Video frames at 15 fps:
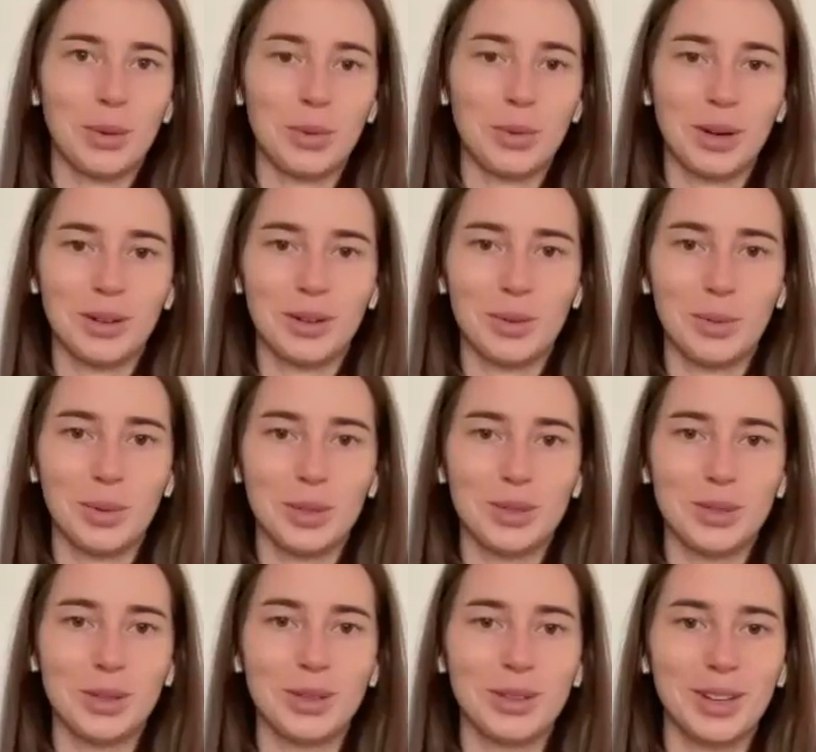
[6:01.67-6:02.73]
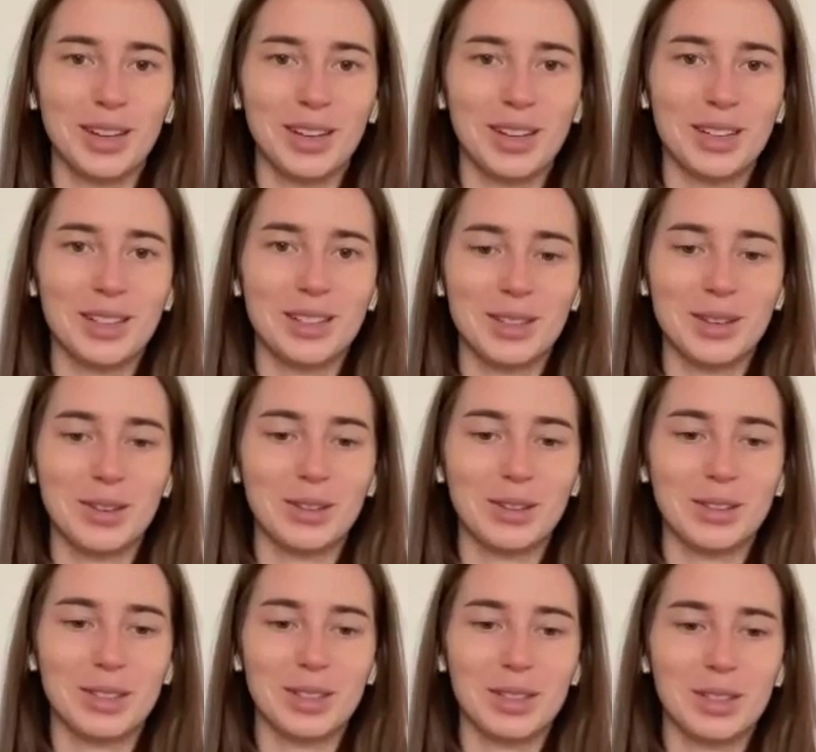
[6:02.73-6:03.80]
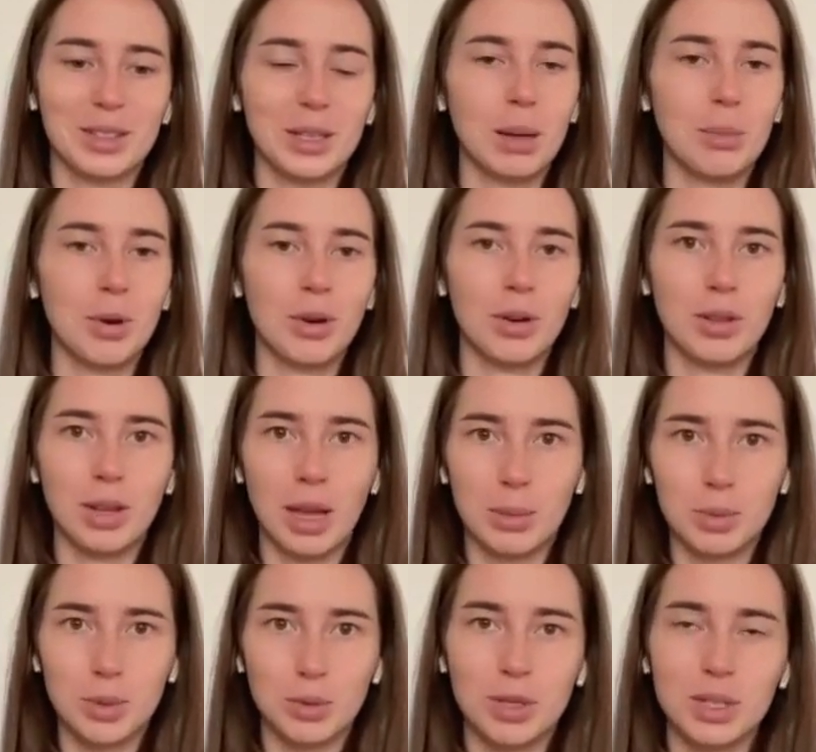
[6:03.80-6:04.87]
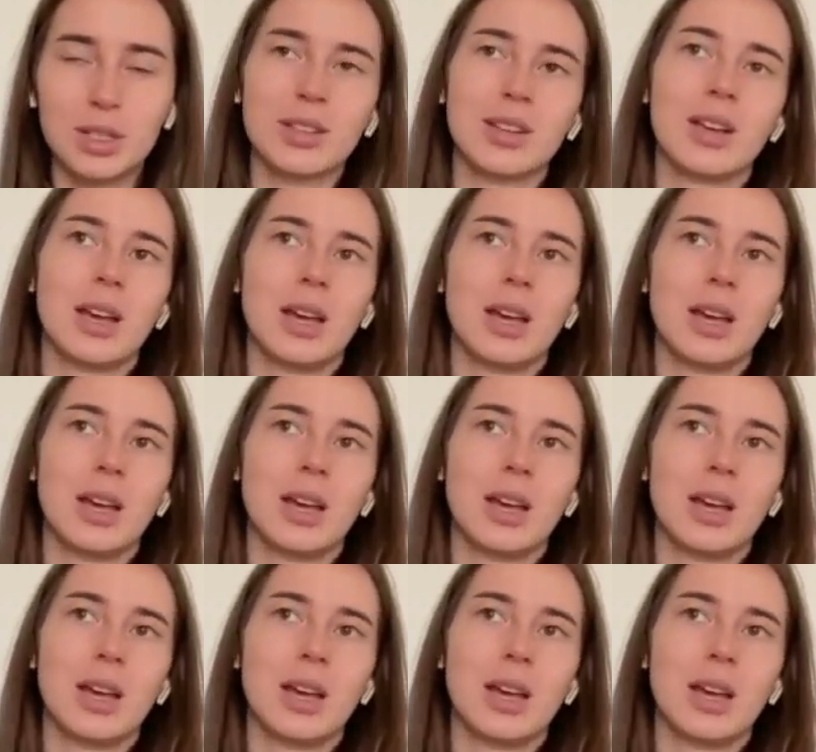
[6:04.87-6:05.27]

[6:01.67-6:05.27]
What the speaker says: anyone wants to look at it, it's called Tamer on the app stores.